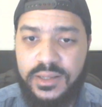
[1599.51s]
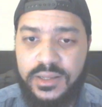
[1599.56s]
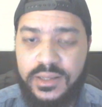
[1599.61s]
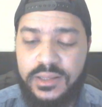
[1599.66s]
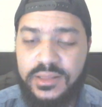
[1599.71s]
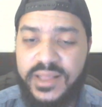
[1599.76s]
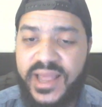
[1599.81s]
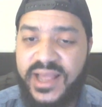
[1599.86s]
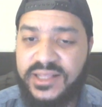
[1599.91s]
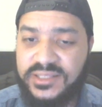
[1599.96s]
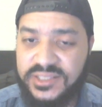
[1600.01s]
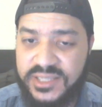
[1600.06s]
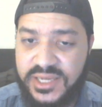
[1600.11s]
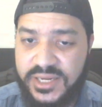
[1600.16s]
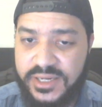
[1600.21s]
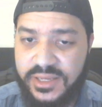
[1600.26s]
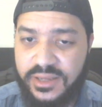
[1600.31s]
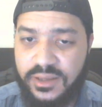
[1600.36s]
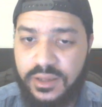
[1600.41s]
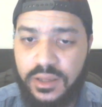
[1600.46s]

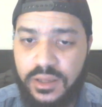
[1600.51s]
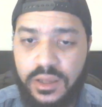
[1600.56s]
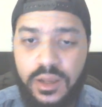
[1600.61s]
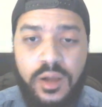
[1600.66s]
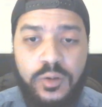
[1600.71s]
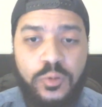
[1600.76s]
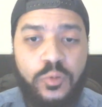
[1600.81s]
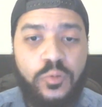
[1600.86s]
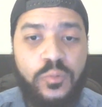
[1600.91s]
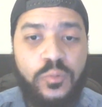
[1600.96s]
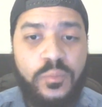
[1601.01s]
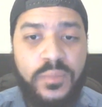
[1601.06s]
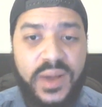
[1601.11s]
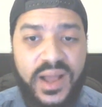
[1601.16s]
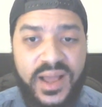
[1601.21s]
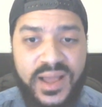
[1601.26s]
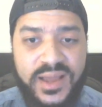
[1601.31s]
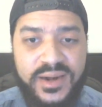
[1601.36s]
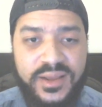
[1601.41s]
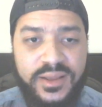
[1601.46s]
Latina, a
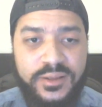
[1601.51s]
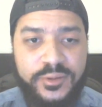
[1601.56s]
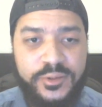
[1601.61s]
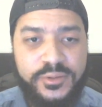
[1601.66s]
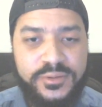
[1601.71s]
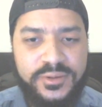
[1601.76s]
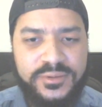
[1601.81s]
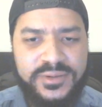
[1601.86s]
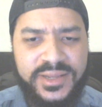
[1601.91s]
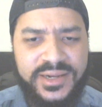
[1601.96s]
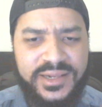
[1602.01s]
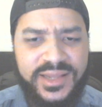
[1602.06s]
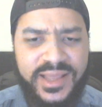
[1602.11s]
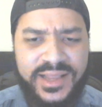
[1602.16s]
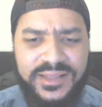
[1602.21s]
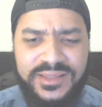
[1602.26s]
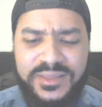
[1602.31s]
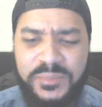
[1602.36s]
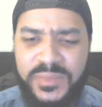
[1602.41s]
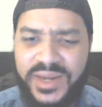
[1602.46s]
Cubana. They
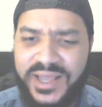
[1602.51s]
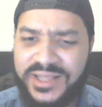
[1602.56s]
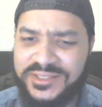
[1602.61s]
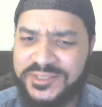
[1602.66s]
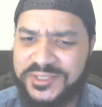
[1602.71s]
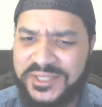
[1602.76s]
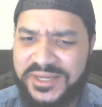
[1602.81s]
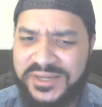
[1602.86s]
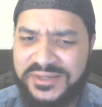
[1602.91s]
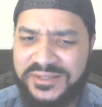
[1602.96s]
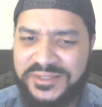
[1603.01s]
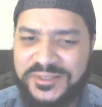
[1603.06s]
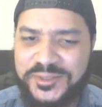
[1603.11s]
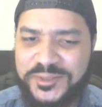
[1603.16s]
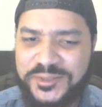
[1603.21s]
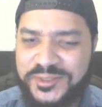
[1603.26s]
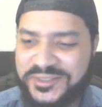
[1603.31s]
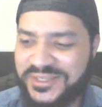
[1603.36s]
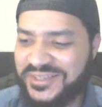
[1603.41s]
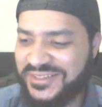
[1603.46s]
like them Latinas.